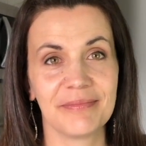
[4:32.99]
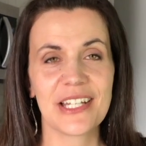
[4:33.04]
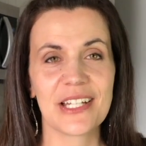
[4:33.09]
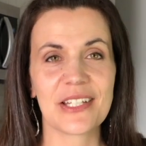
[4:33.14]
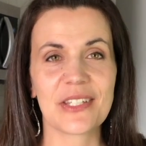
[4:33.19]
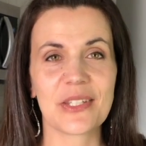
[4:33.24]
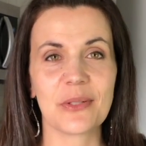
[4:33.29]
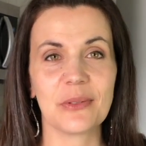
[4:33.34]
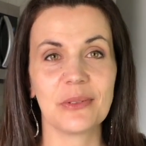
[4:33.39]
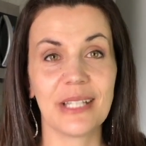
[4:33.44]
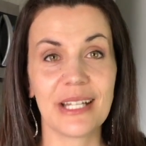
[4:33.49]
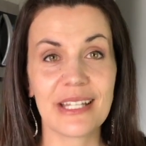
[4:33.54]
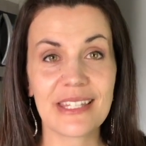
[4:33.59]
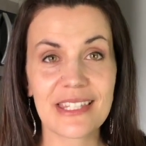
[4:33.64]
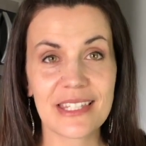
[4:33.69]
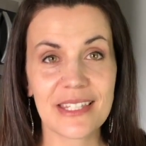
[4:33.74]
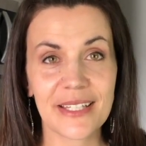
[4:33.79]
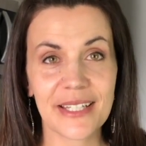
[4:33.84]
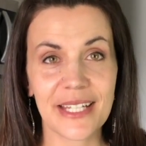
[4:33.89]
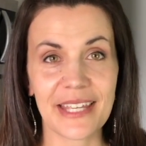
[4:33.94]
So let's
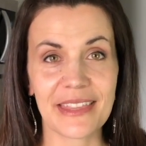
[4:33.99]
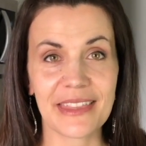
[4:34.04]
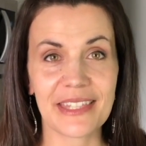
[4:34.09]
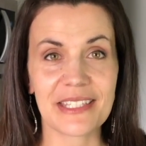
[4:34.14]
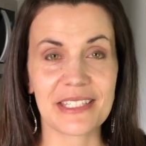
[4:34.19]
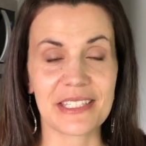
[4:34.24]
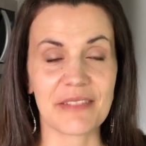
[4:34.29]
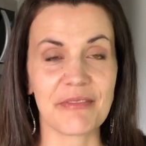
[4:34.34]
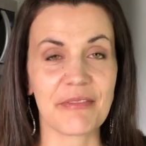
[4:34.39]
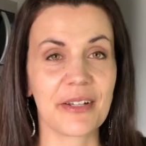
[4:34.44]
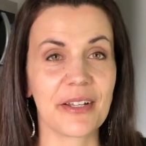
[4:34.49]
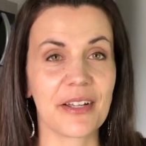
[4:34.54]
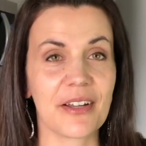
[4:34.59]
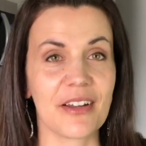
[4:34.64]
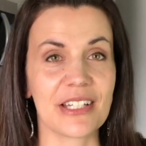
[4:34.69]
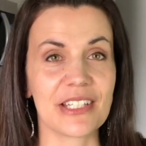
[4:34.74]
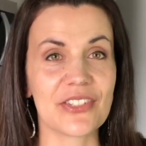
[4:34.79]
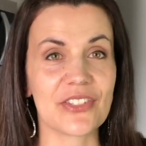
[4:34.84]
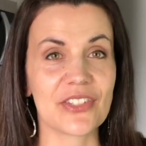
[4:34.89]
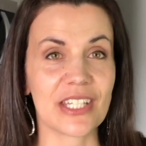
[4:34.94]
look at the different
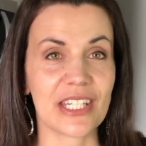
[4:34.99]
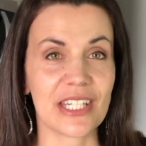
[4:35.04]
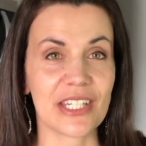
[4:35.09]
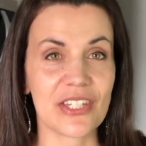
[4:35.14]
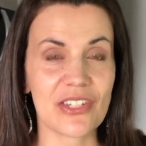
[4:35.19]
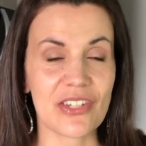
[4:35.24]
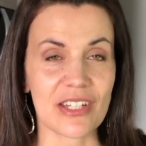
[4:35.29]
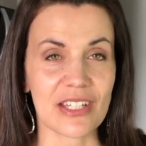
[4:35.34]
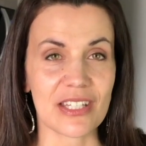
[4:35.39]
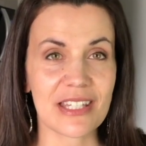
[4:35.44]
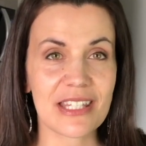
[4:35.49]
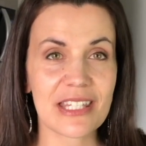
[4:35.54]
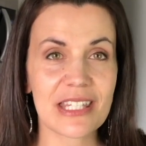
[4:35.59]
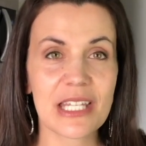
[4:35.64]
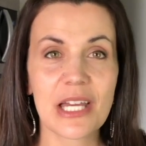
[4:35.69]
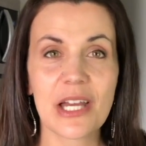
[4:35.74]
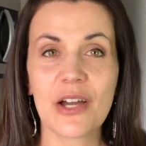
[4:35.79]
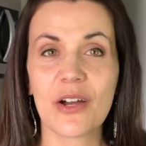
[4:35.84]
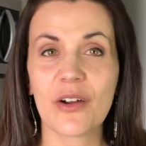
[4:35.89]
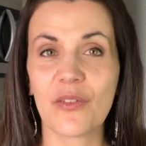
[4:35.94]
conjugations
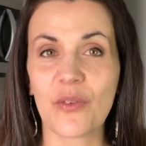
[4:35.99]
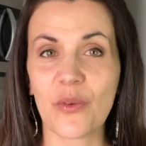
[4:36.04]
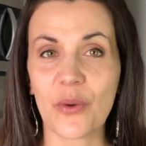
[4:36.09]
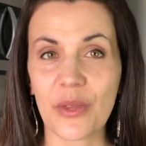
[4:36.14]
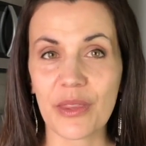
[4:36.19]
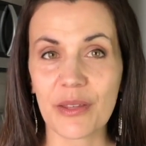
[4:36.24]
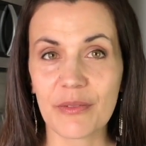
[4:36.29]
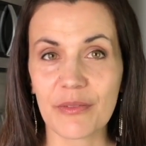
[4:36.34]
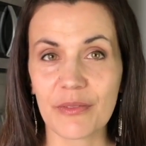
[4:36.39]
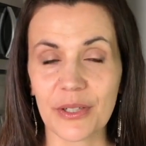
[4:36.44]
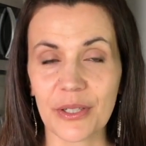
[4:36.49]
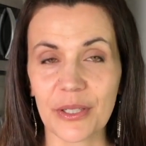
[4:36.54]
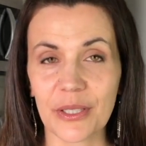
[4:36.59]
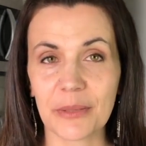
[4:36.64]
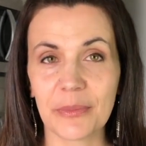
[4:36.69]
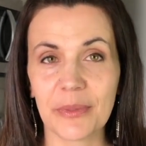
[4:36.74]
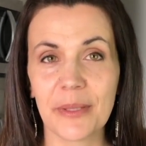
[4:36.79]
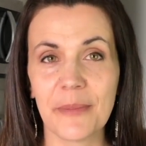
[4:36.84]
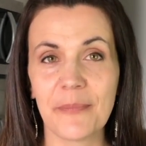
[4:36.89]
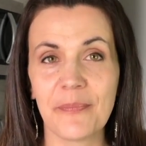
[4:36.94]
for the verb